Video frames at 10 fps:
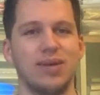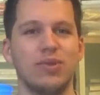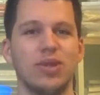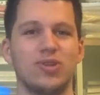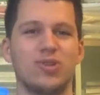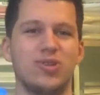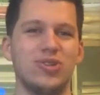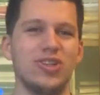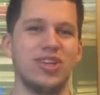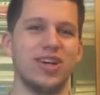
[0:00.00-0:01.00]
I'm not
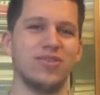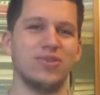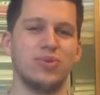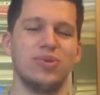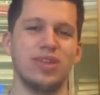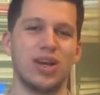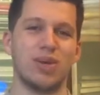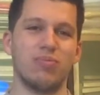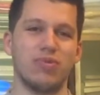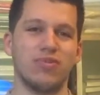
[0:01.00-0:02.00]
good enough to be like a
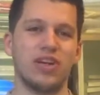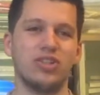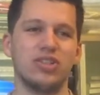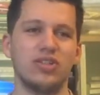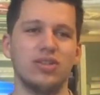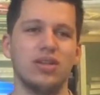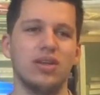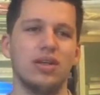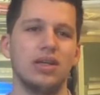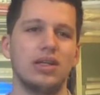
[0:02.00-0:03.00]
professional.
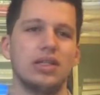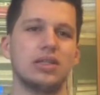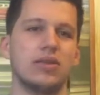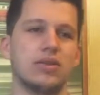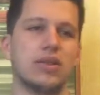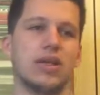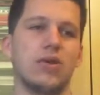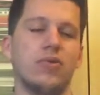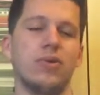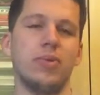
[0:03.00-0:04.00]
So I was like,
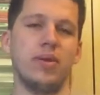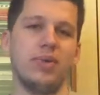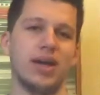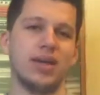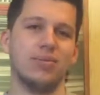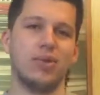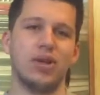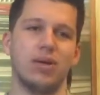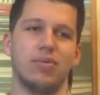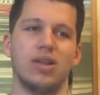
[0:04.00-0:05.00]
well, maybe I can
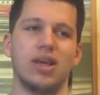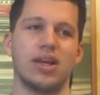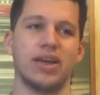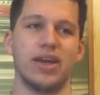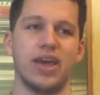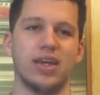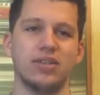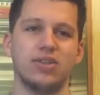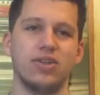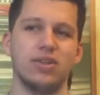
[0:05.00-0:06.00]
become like a
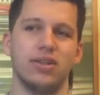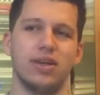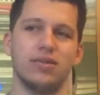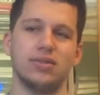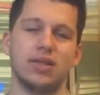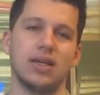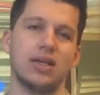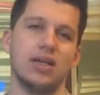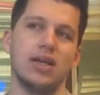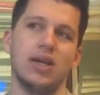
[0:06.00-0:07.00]
caster. Then I was
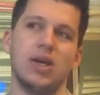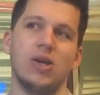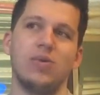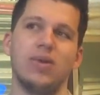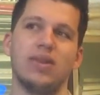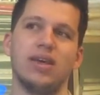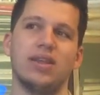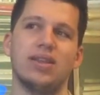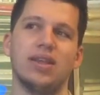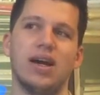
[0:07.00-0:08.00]
like, well,
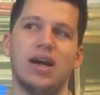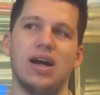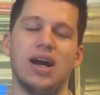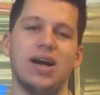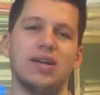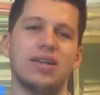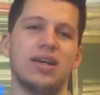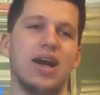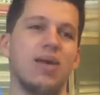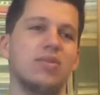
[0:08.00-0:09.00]
then,
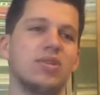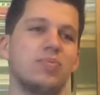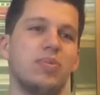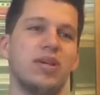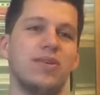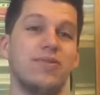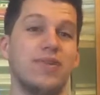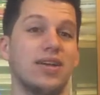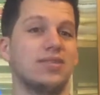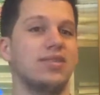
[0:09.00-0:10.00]
like, I'm not speaking
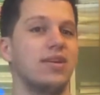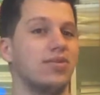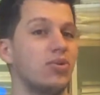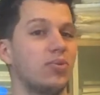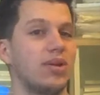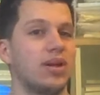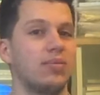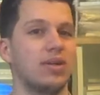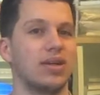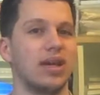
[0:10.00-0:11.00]
fast enough to
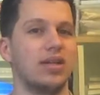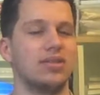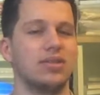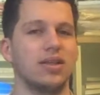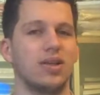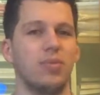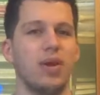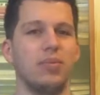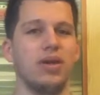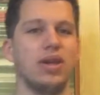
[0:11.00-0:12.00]
become a caster. Like,
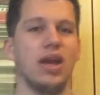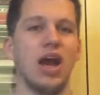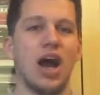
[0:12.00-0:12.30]
maybe